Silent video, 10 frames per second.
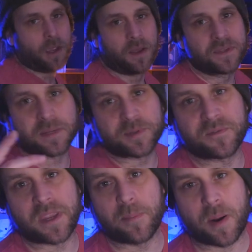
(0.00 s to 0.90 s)
On this
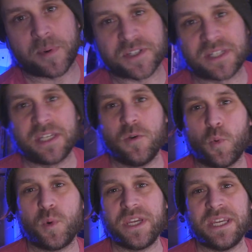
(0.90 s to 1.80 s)
episode of K-Pop RC,
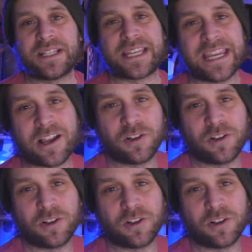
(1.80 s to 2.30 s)
we take